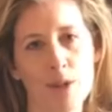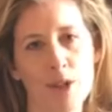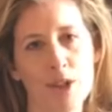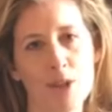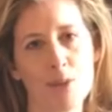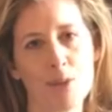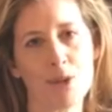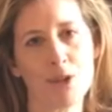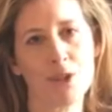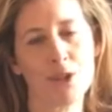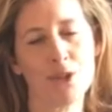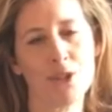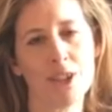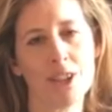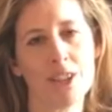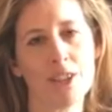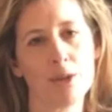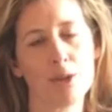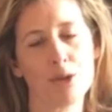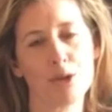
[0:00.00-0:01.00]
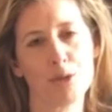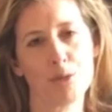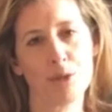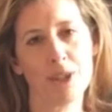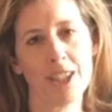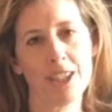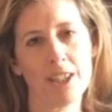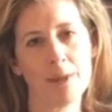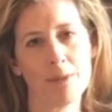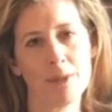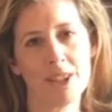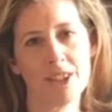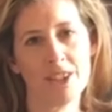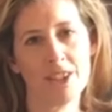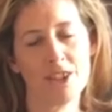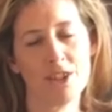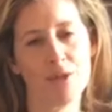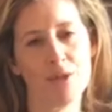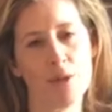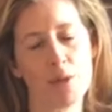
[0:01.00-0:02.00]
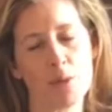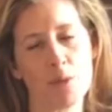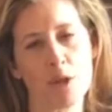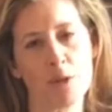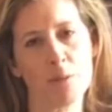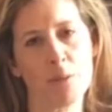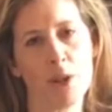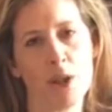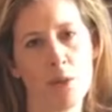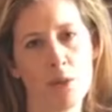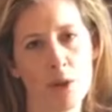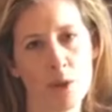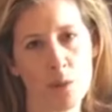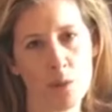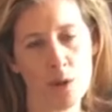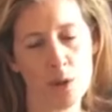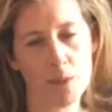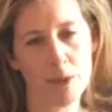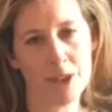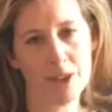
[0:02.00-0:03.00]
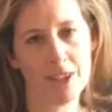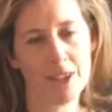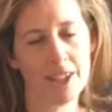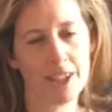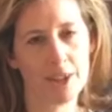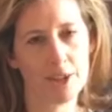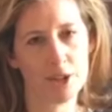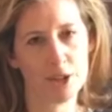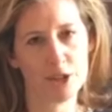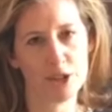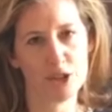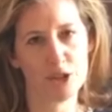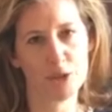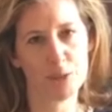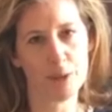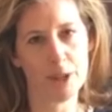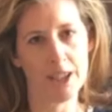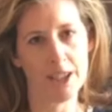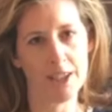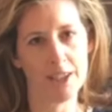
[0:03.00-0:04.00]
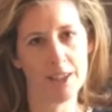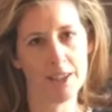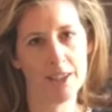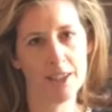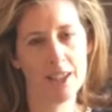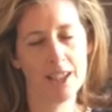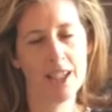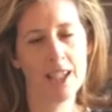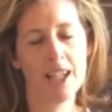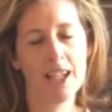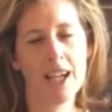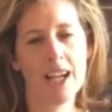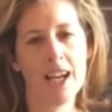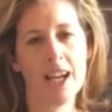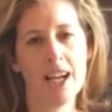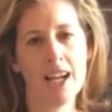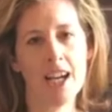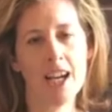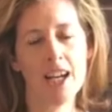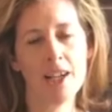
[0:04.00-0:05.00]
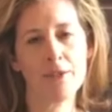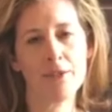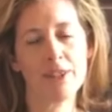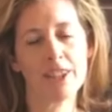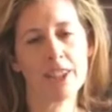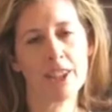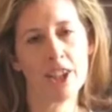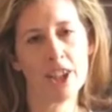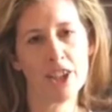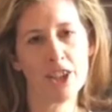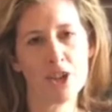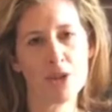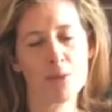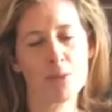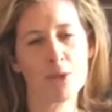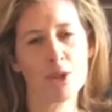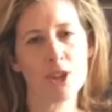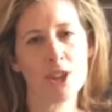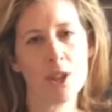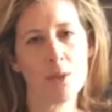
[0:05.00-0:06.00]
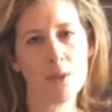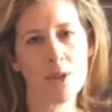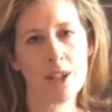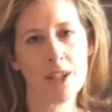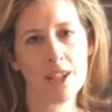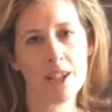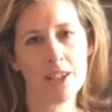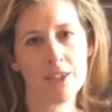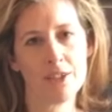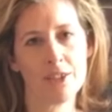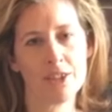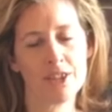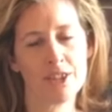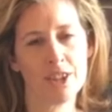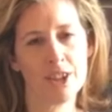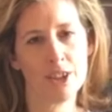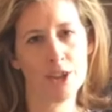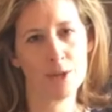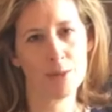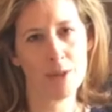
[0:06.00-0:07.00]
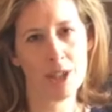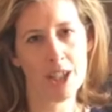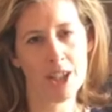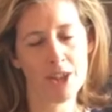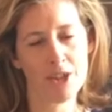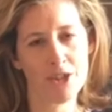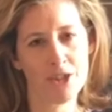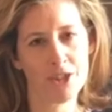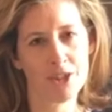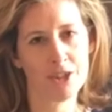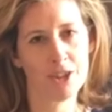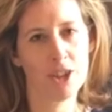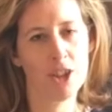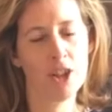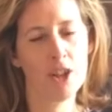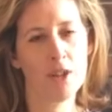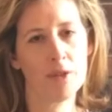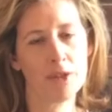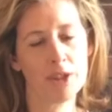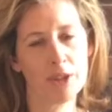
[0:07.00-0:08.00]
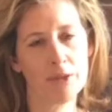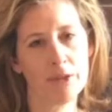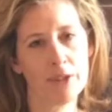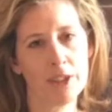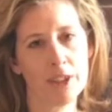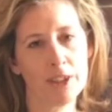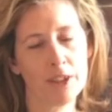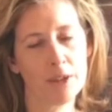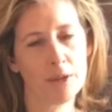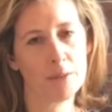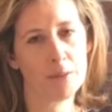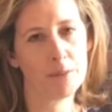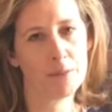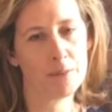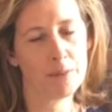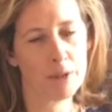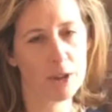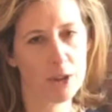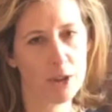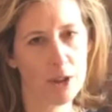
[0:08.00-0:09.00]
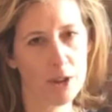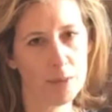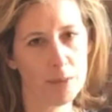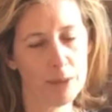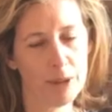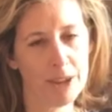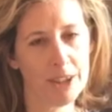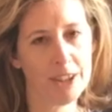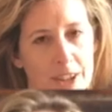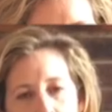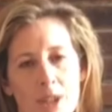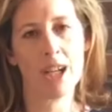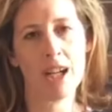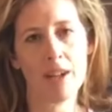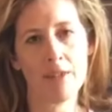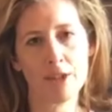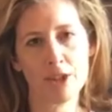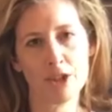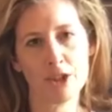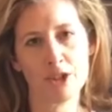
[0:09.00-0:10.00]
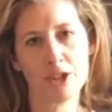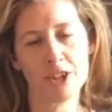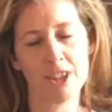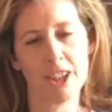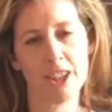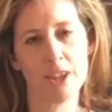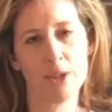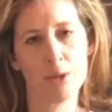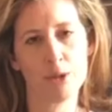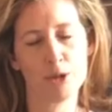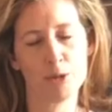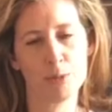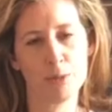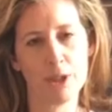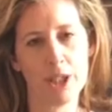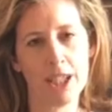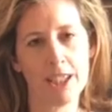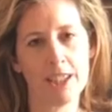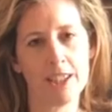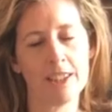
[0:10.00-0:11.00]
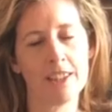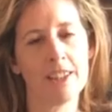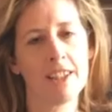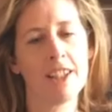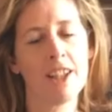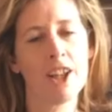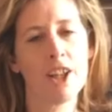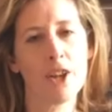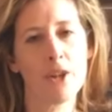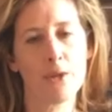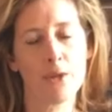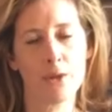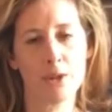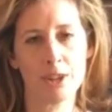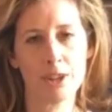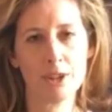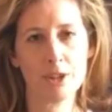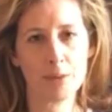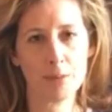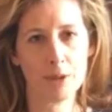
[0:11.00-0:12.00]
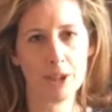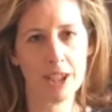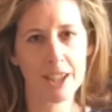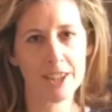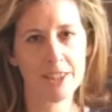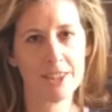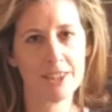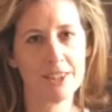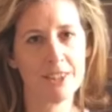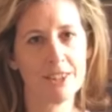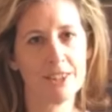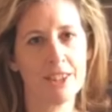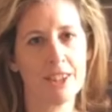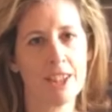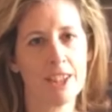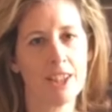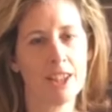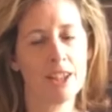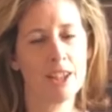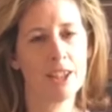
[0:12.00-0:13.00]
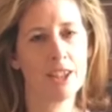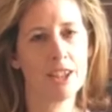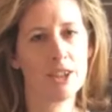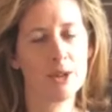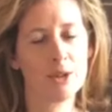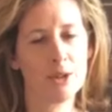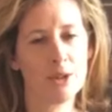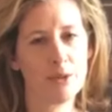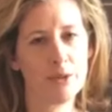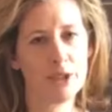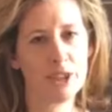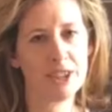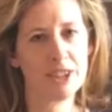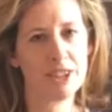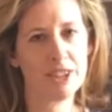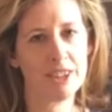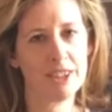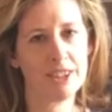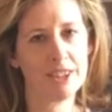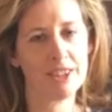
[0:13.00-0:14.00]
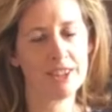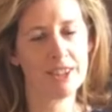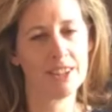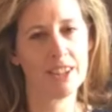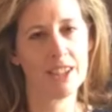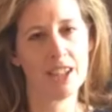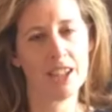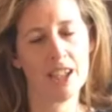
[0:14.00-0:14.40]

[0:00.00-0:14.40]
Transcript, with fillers: me the opportunity to spread the message of empower women across Spain. I have engaged more than 100 senior managers of different companies and we have succeeded to spread it through enterprises, universities